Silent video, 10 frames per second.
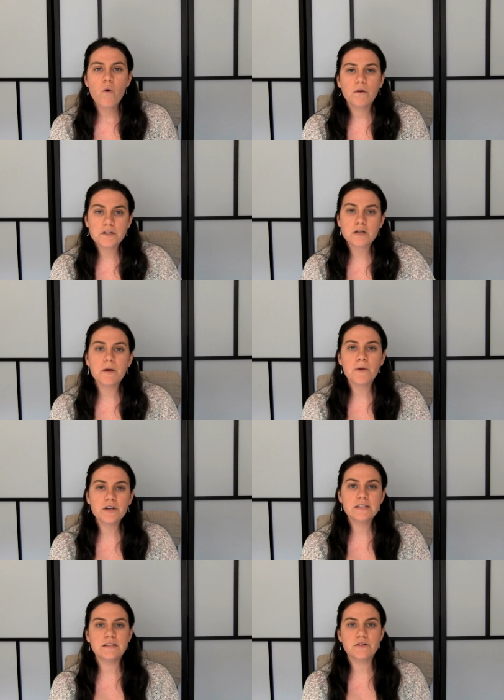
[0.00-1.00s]
When we talk about
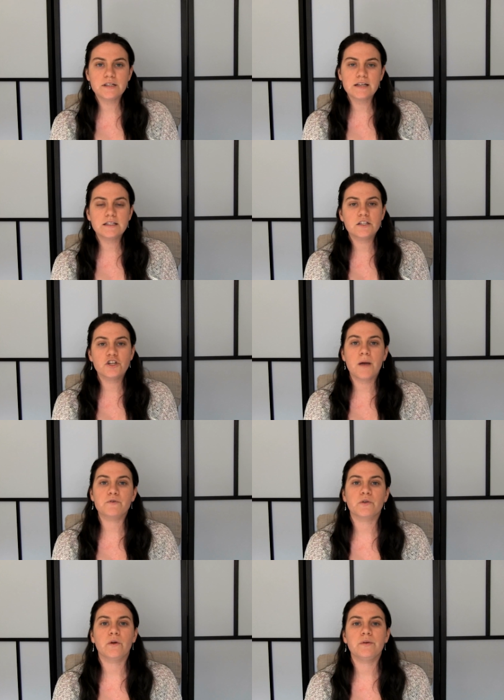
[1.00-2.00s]
markets and their sizes in
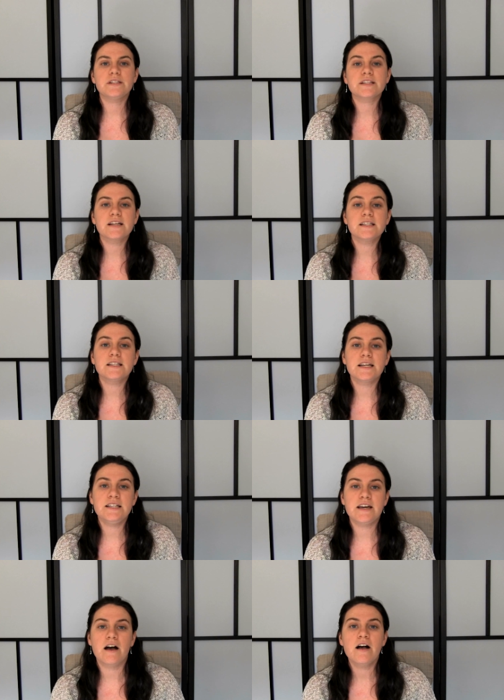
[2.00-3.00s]
chapter three, we discuss this
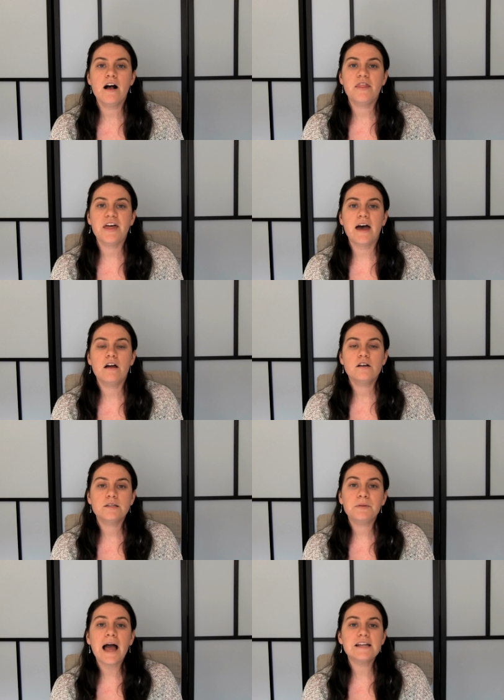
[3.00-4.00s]
idea that
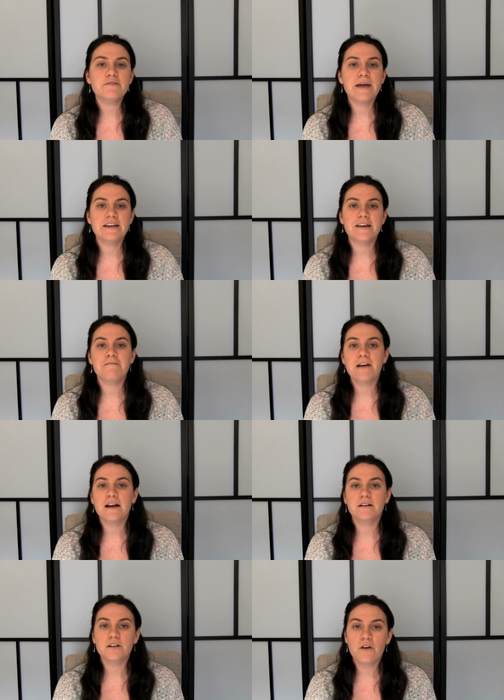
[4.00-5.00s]
supply and demand can
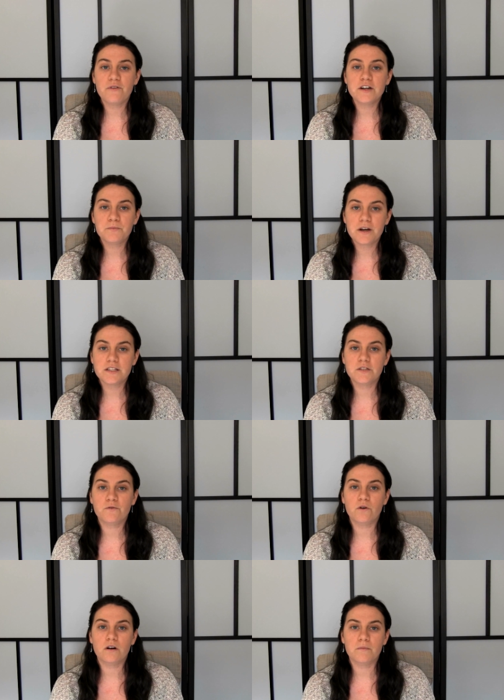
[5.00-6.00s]
affect, affect prices
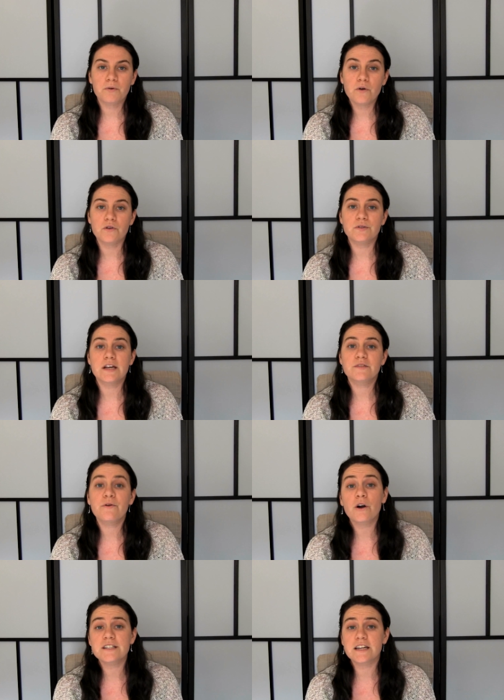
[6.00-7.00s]
for produce as
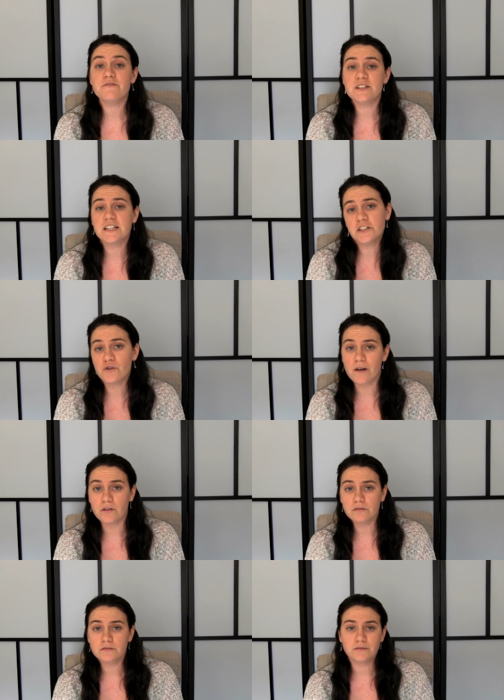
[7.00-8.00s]
far as it can physically
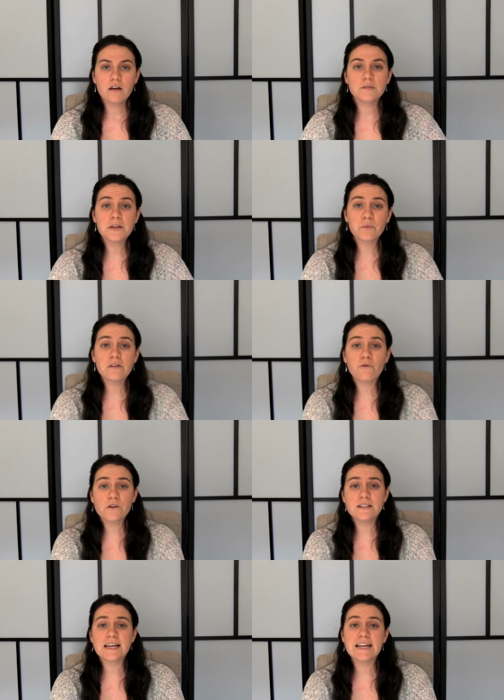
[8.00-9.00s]
travel. Smith
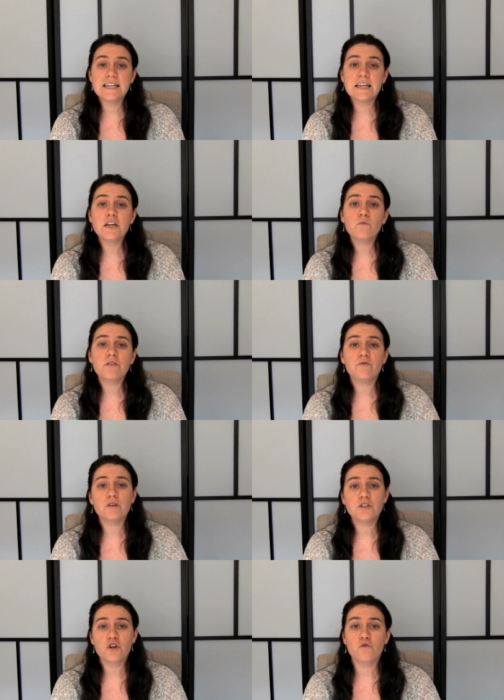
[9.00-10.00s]
reinforces that idea here with a
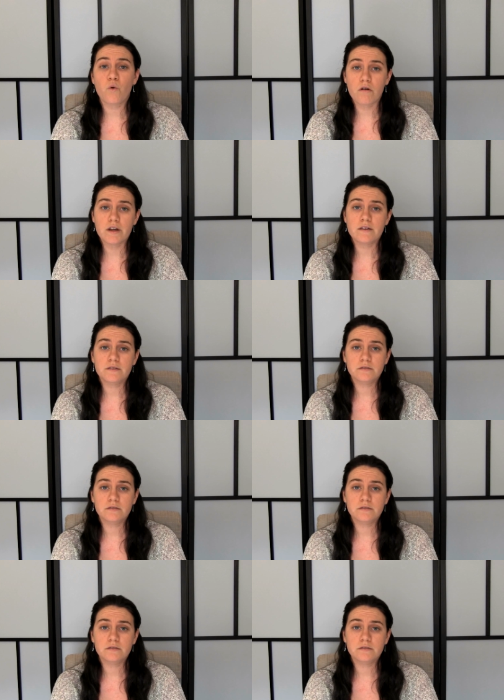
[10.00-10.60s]
freestone quarry.